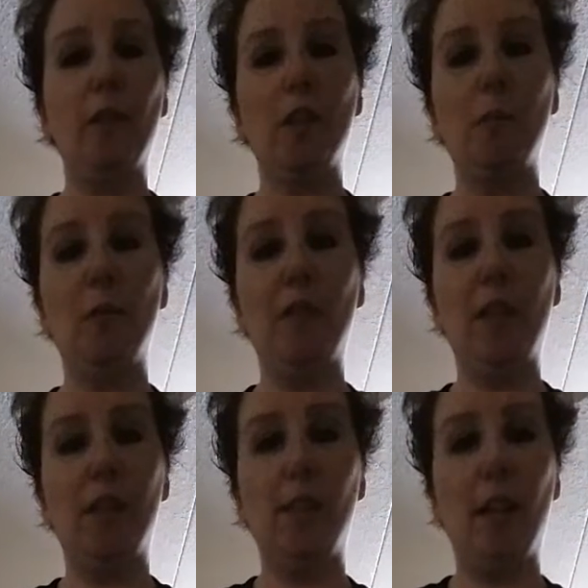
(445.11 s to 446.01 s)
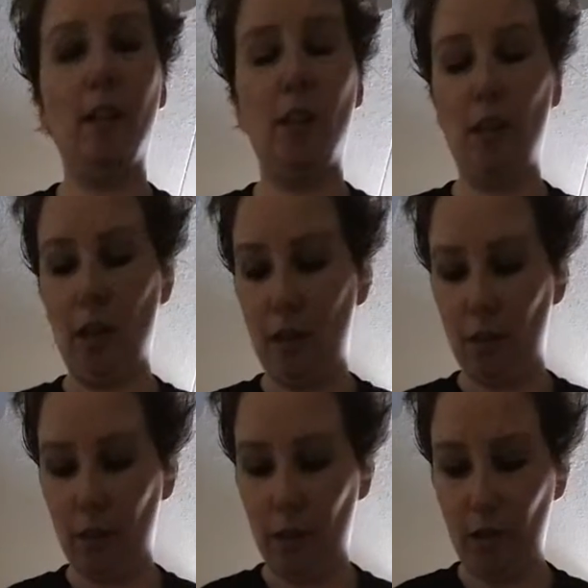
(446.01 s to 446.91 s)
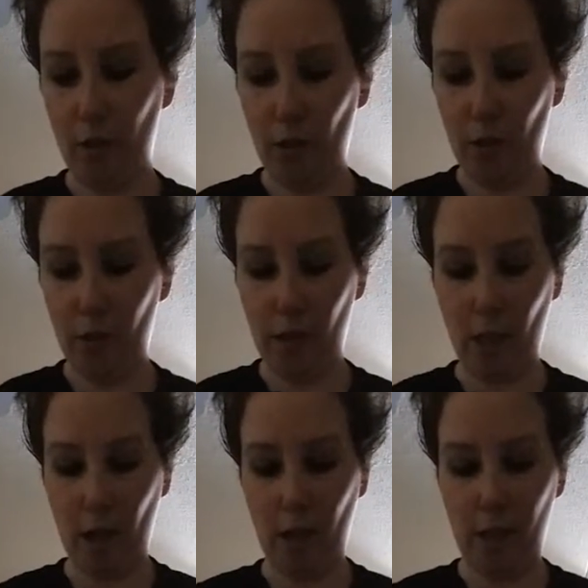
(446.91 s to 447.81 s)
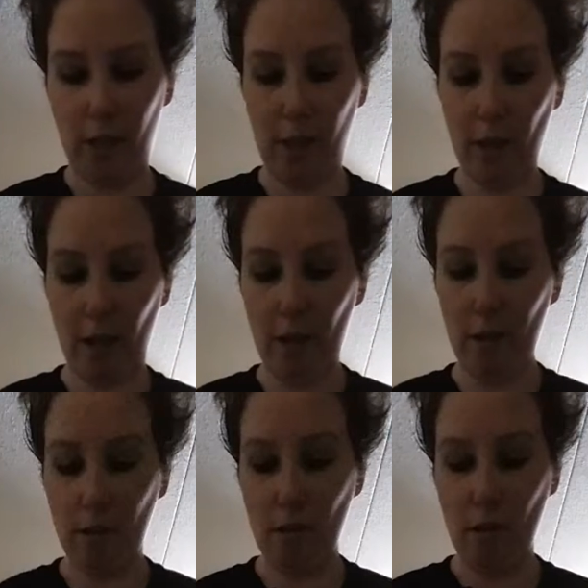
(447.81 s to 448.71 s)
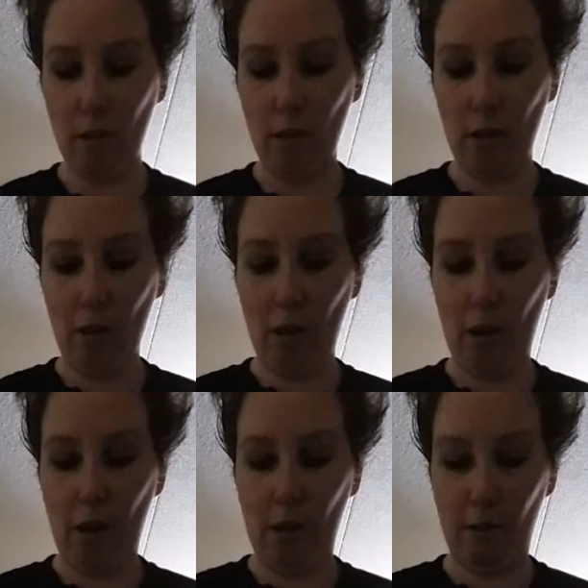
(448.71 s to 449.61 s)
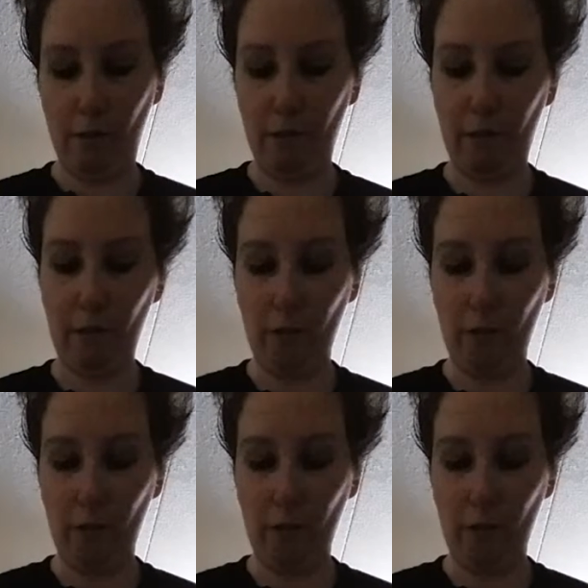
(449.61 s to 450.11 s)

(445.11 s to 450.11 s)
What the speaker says: first movies that introduced the idea of